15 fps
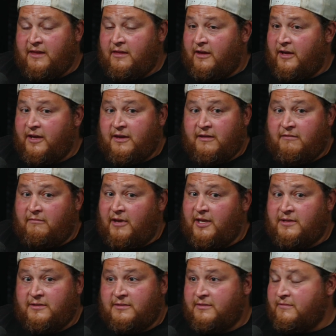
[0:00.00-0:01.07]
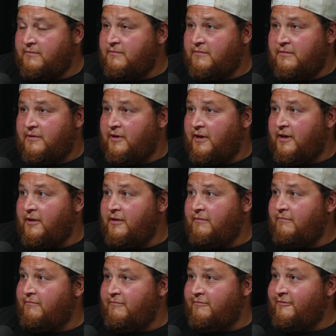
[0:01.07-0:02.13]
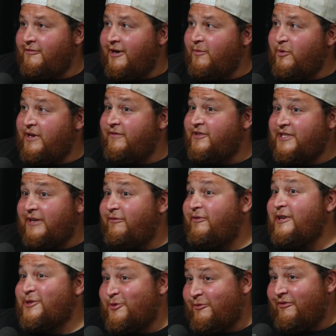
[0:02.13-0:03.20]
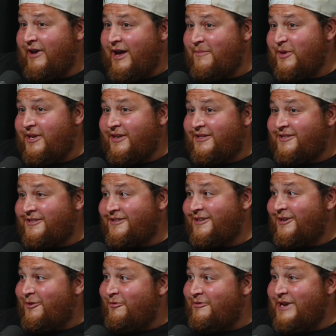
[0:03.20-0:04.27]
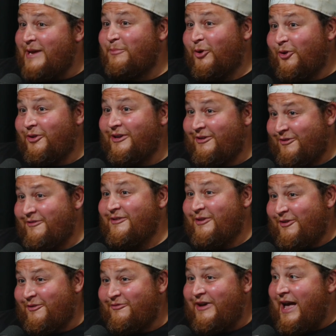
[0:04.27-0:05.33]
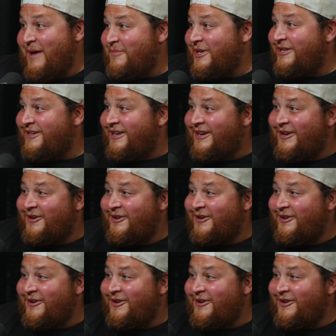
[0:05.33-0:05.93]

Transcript: like it's, I wouldn't even say feast or famine. It's, you know, nibble or famine, you know,